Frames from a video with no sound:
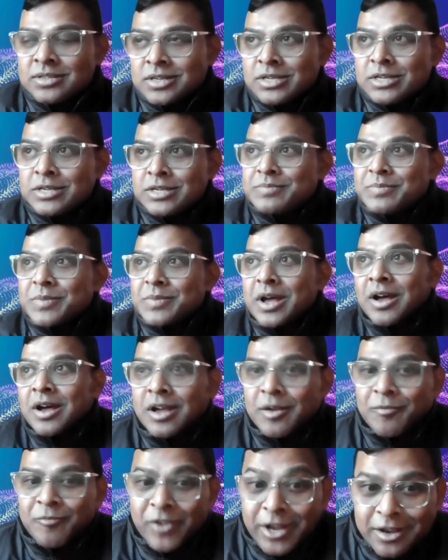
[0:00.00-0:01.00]
a
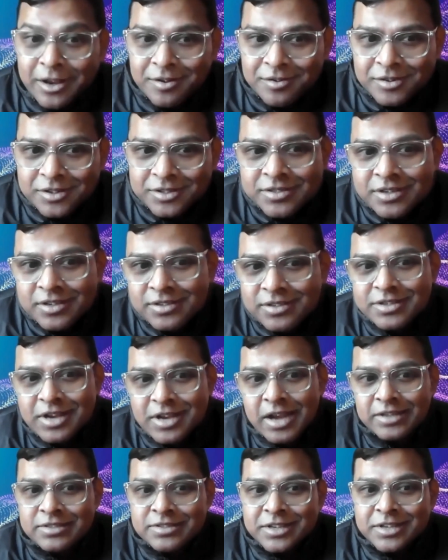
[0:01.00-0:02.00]
very interesting
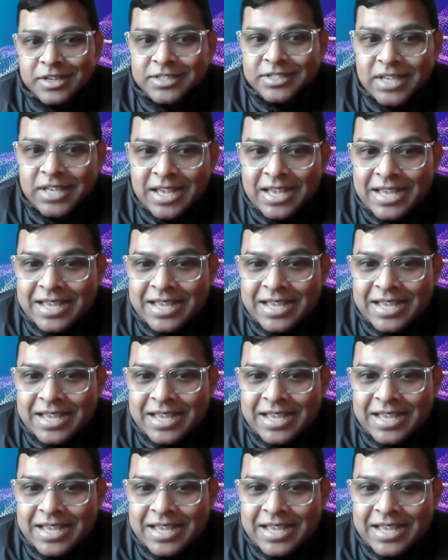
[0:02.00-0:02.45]
statistics.